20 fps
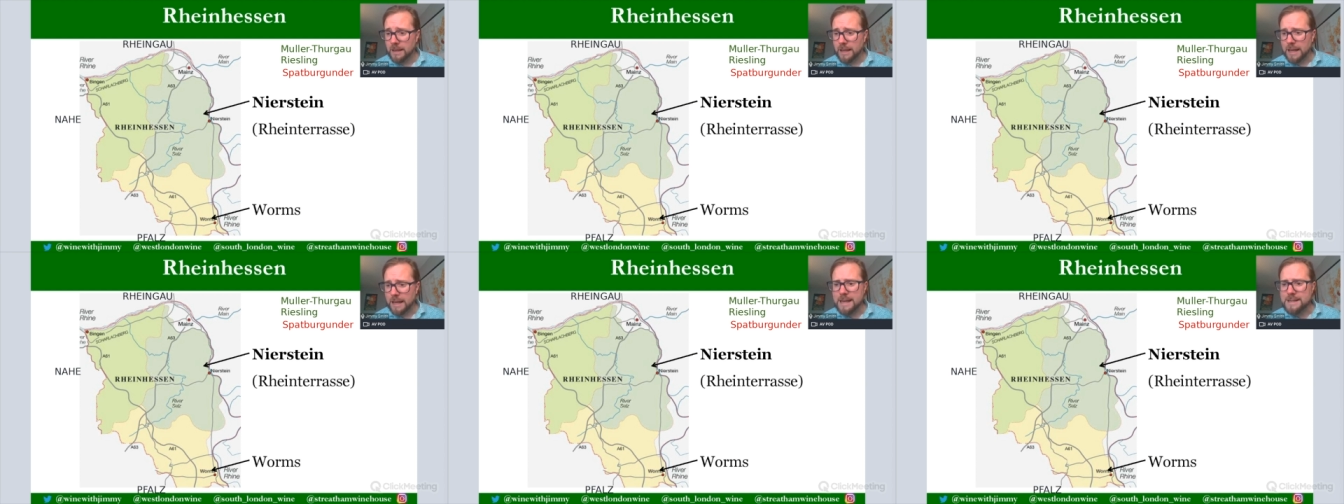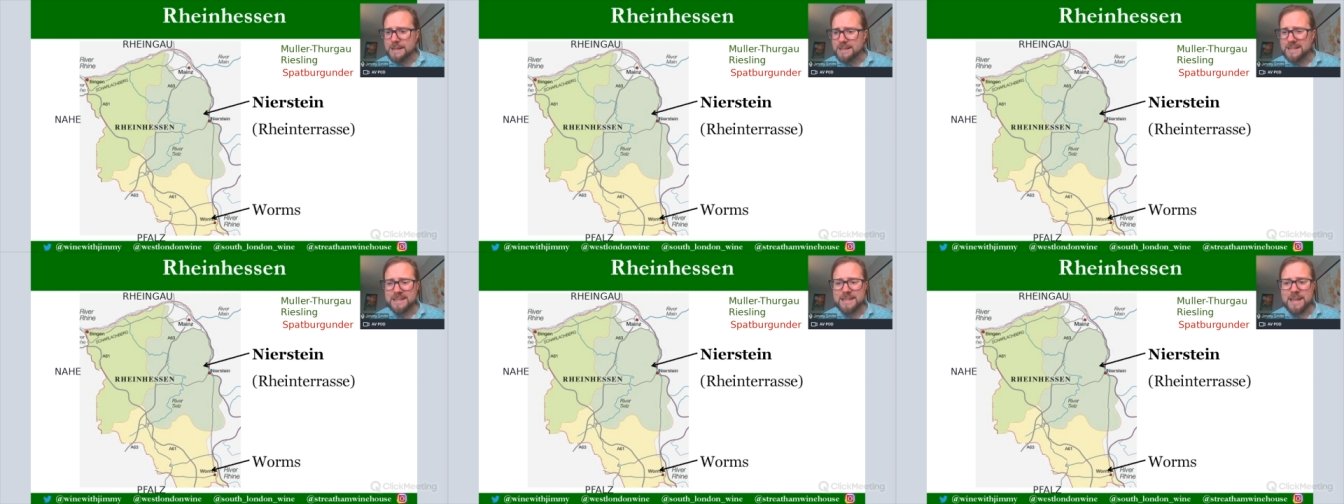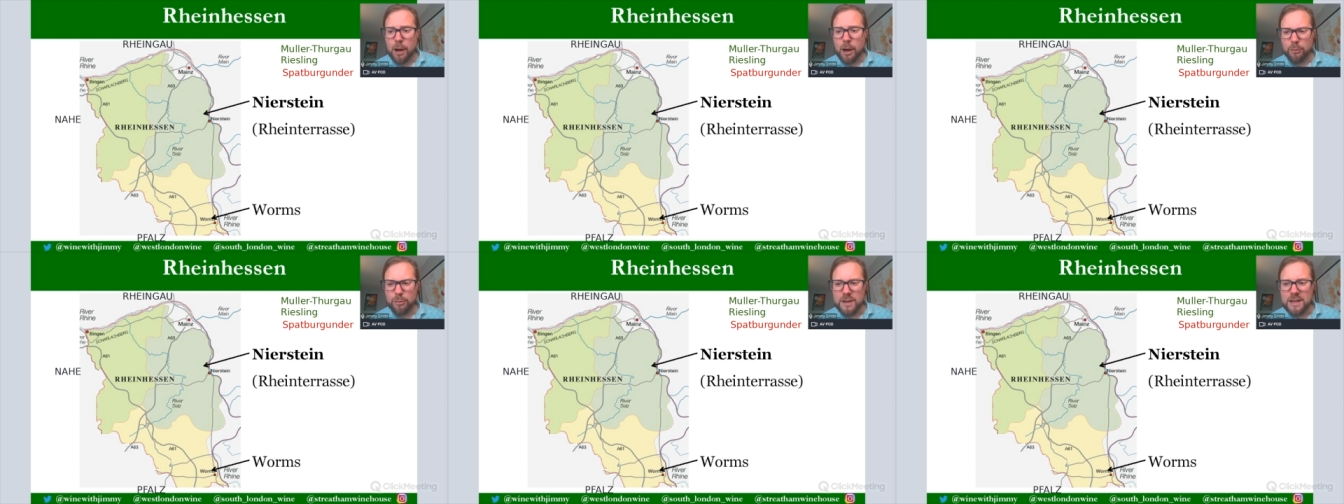
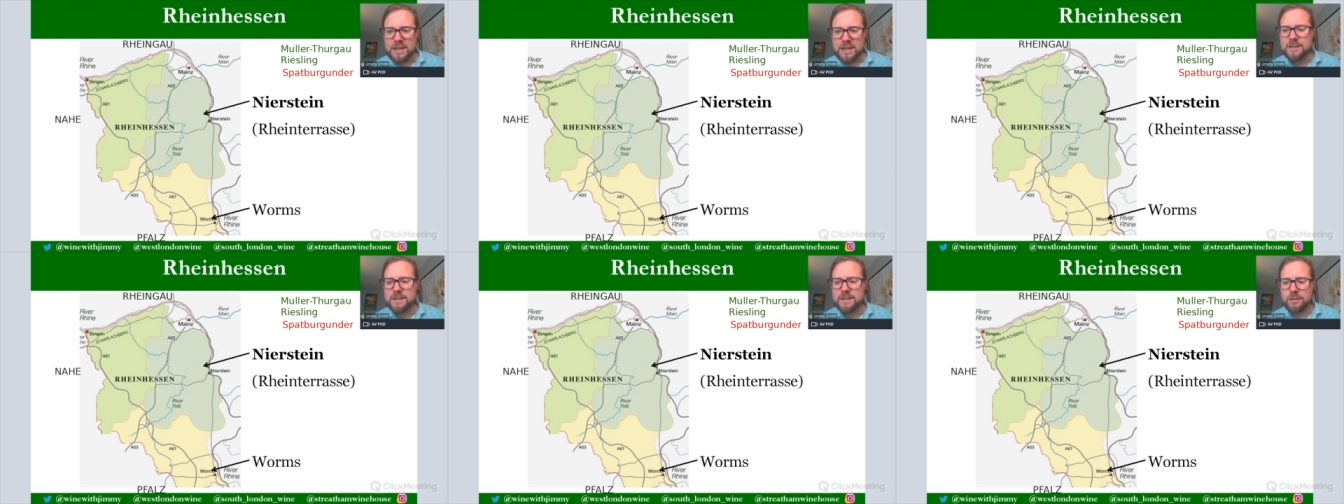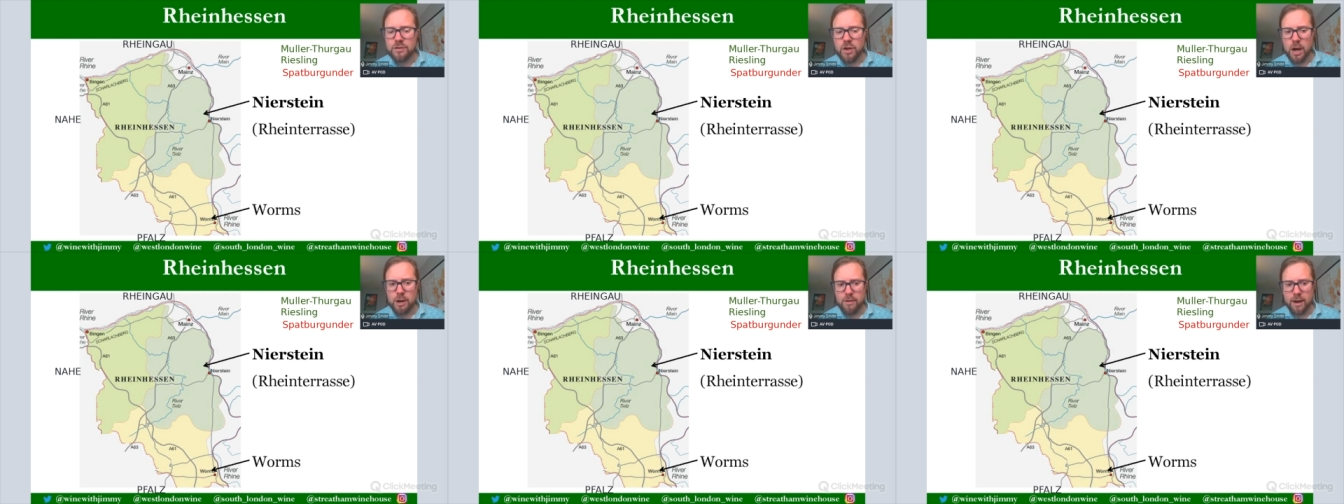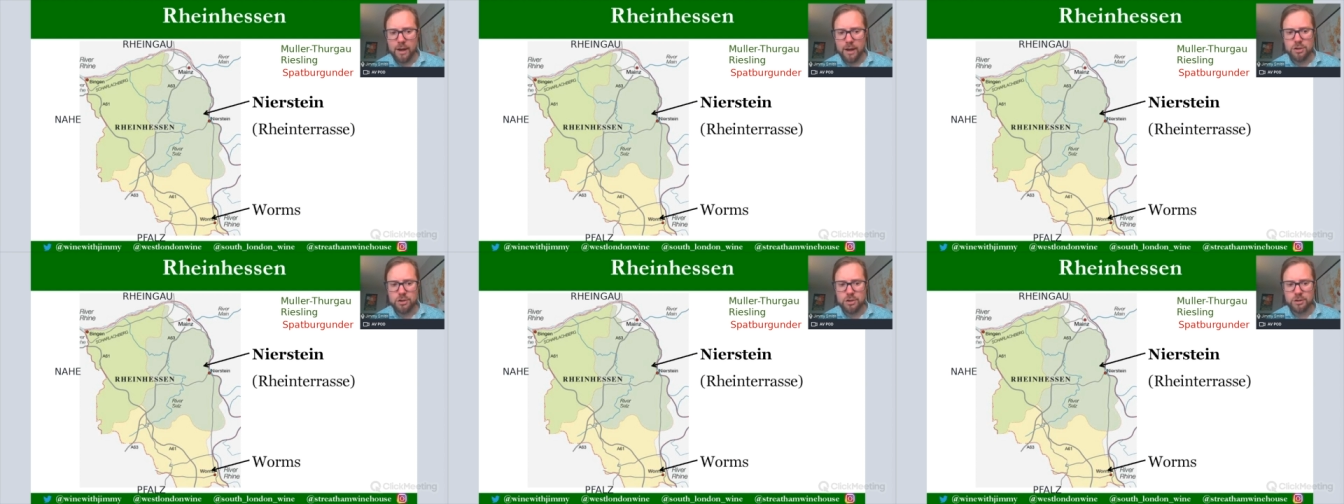east-southeast
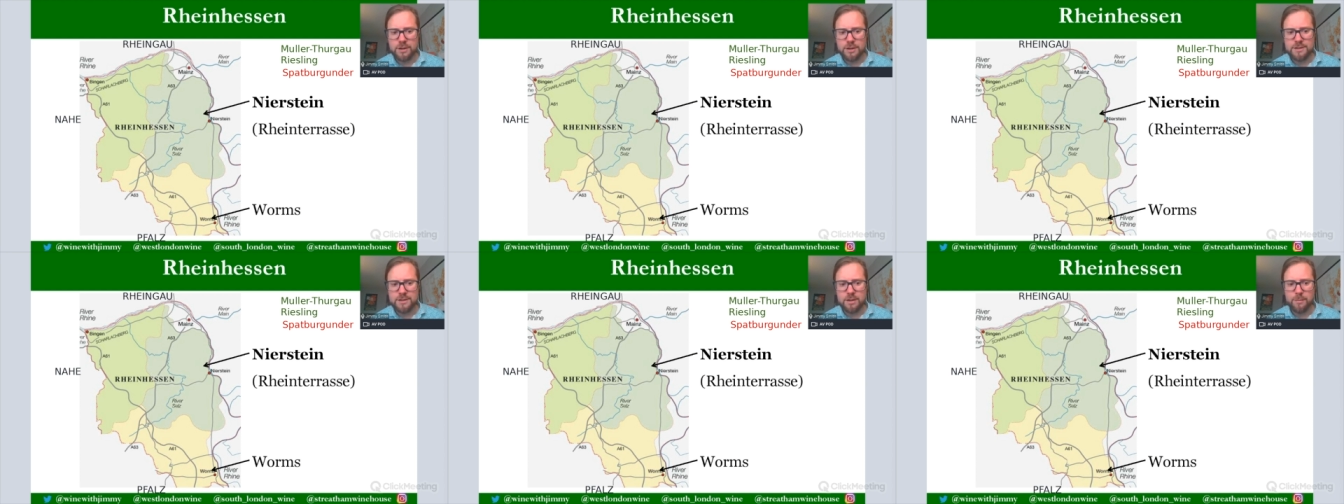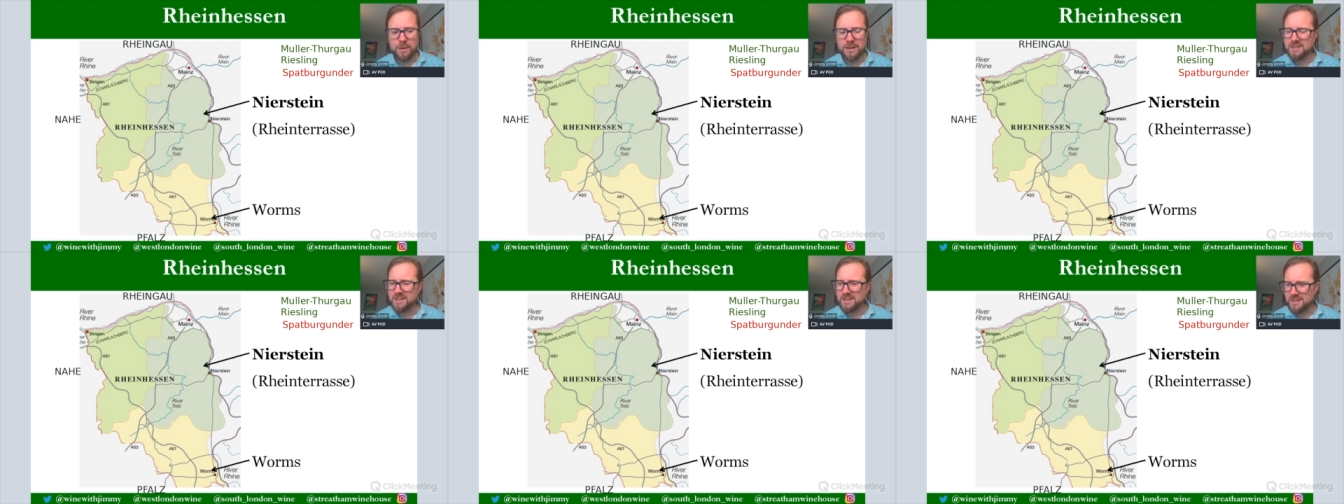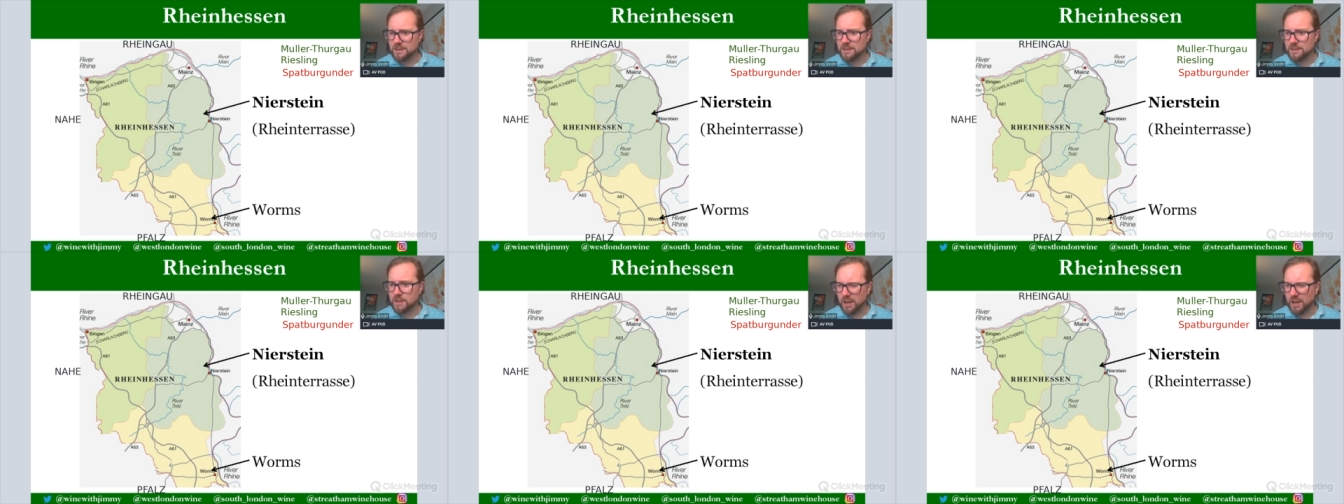direction, in some
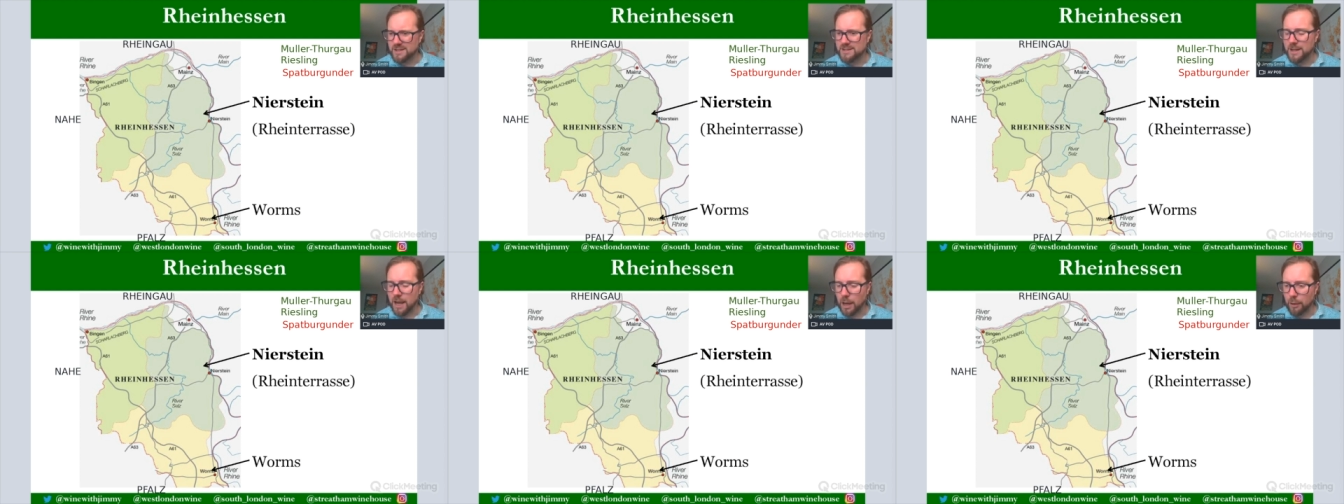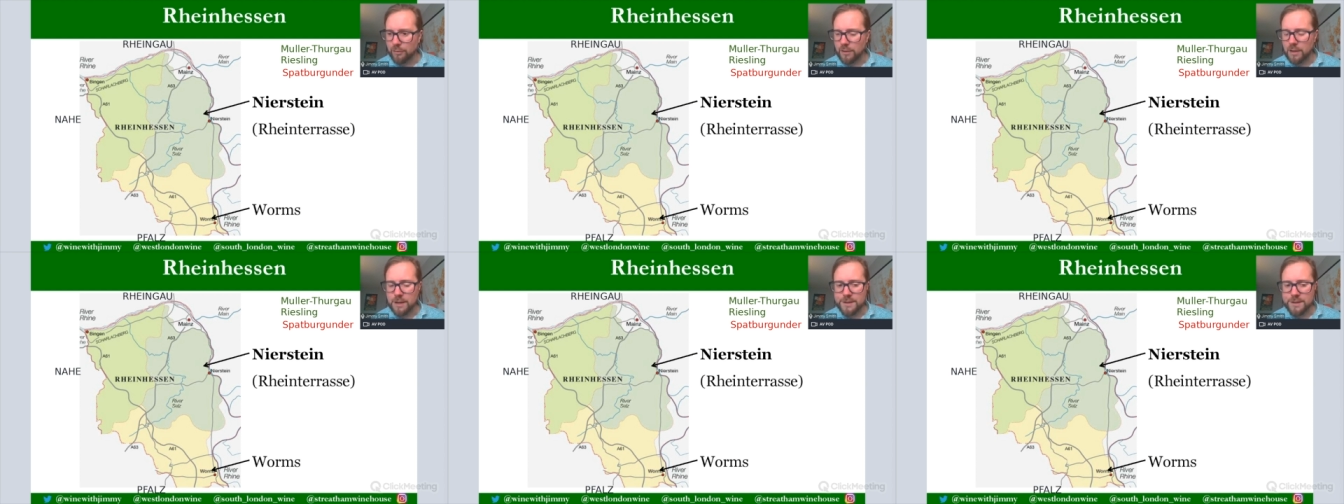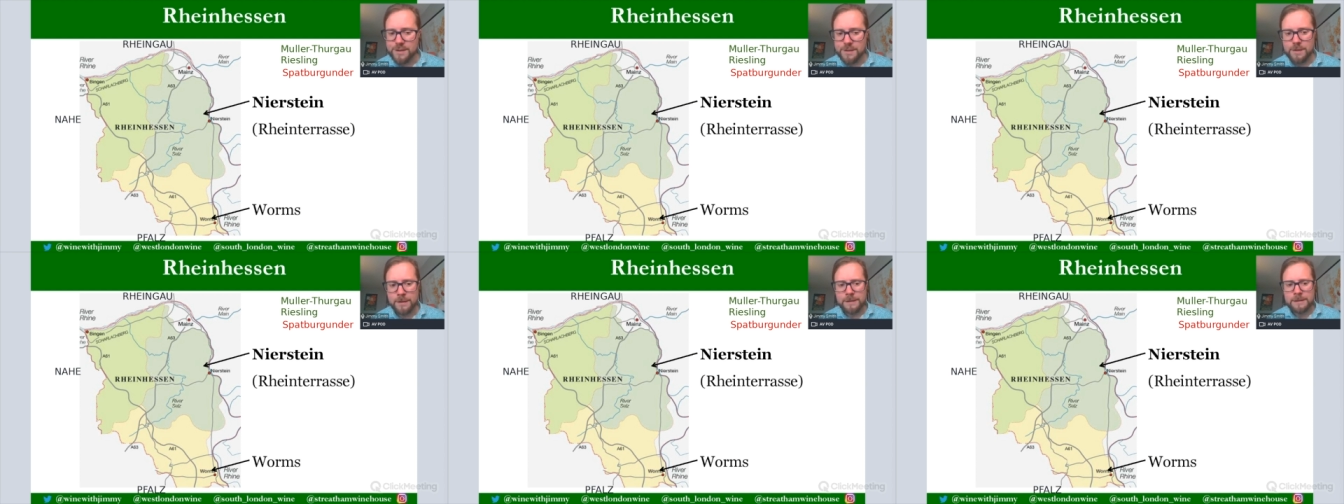instances kind of
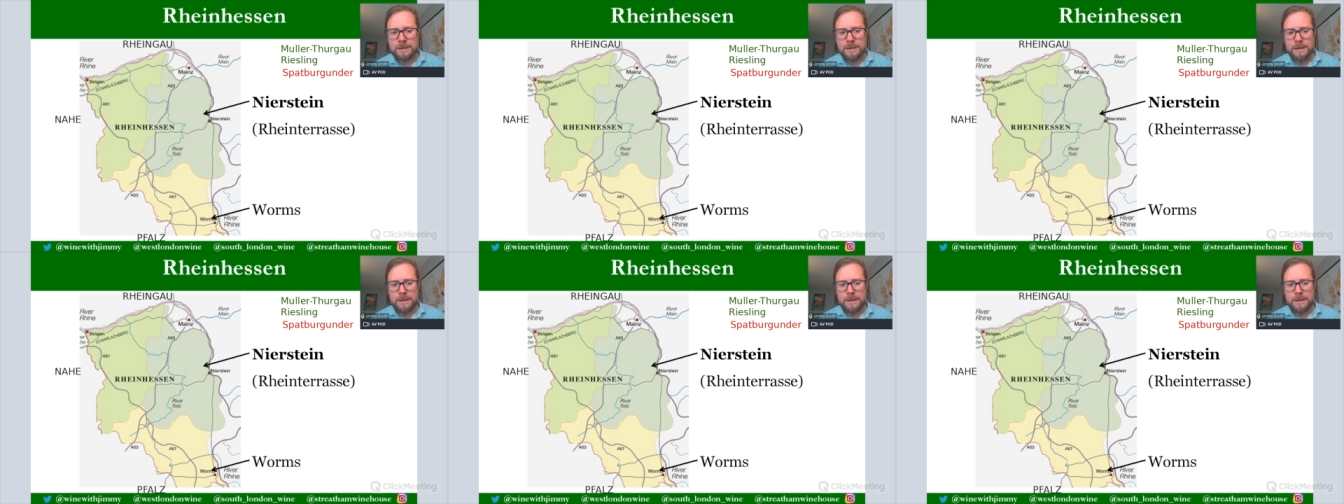southeast,